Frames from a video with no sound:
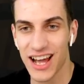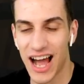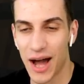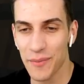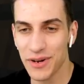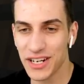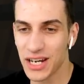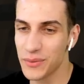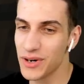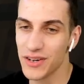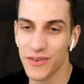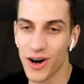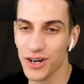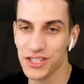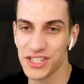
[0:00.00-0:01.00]
I'm gonna get rid
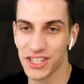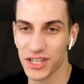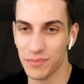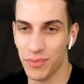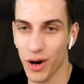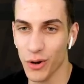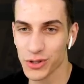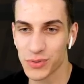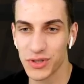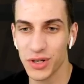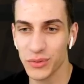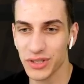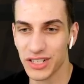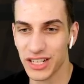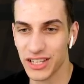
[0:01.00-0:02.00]
of all these other bows. We
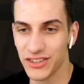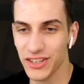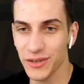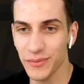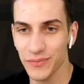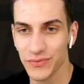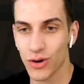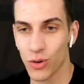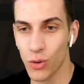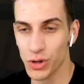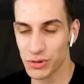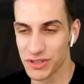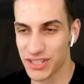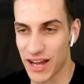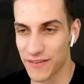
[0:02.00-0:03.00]
don't really need them. Oh,
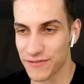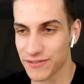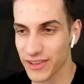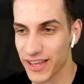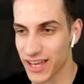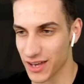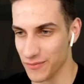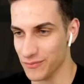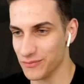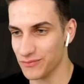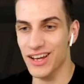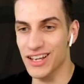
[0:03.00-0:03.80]
this one's got flame.